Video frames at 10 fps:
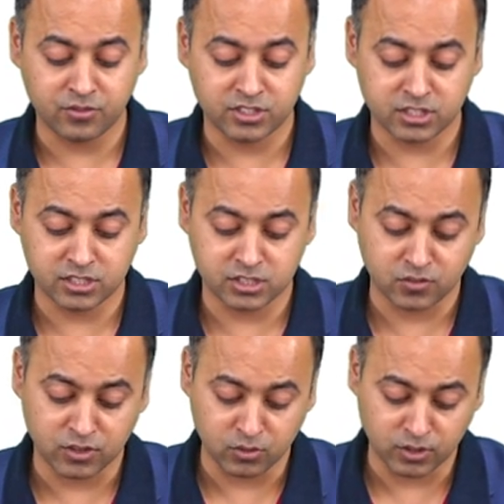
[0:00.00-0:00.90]
features.
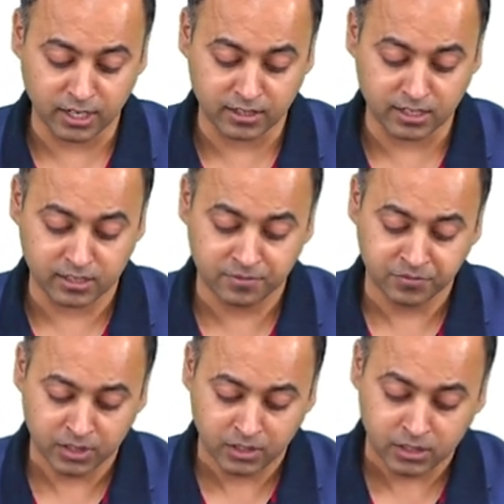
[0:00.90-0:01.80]
We will look at that.
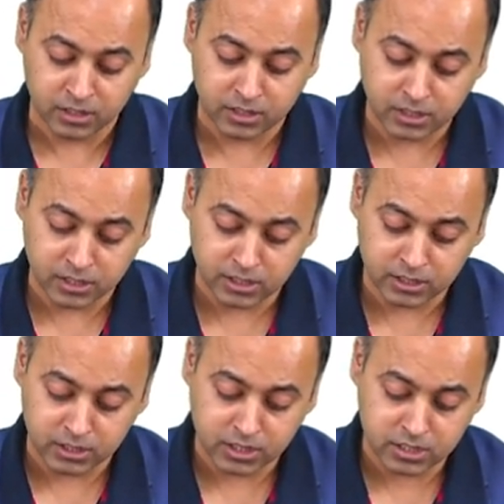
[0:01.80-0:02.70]
The
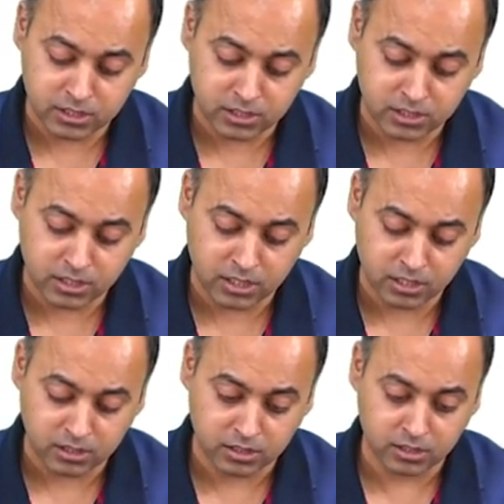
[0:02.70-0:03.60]
GSD3
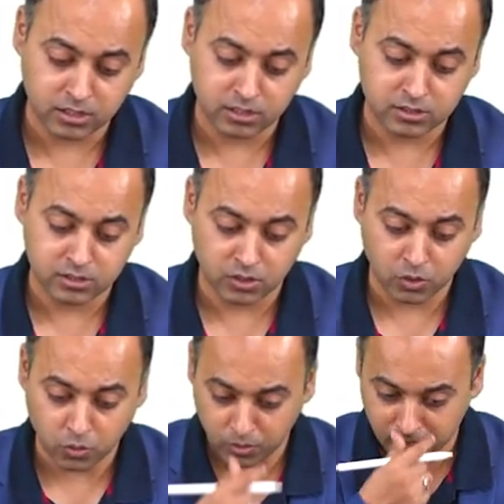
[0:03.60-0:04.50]
is
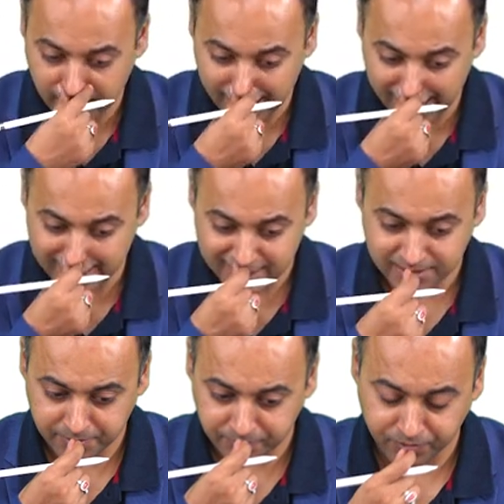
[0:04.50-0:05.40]
known
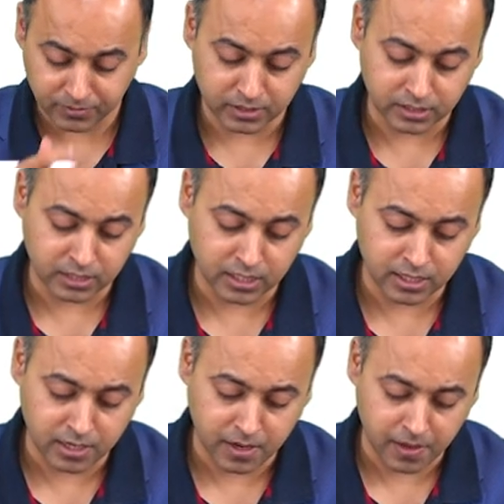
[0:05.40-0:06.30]
as
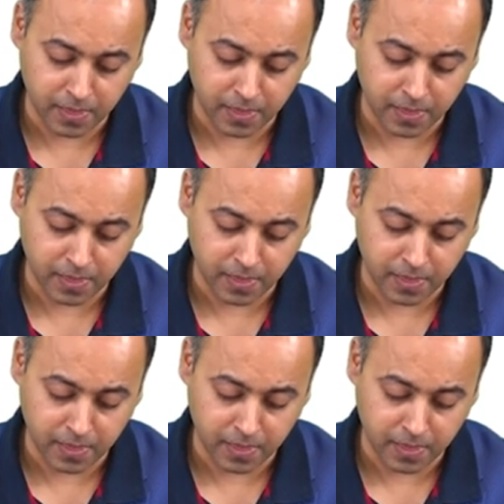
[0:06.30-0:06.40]
the